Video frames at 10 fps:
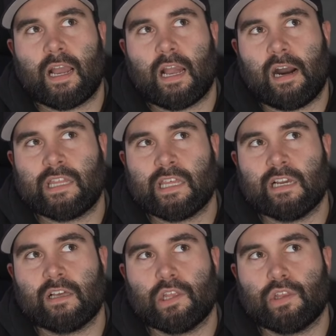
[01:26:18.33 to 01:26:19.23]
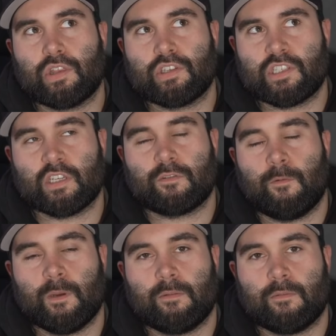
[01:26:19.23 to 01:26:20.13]
I think the
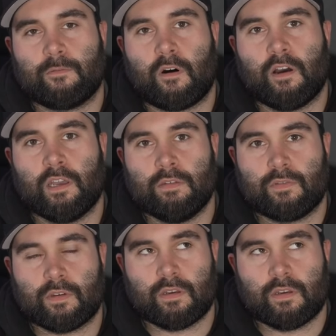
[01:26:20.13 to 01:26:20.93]
6.5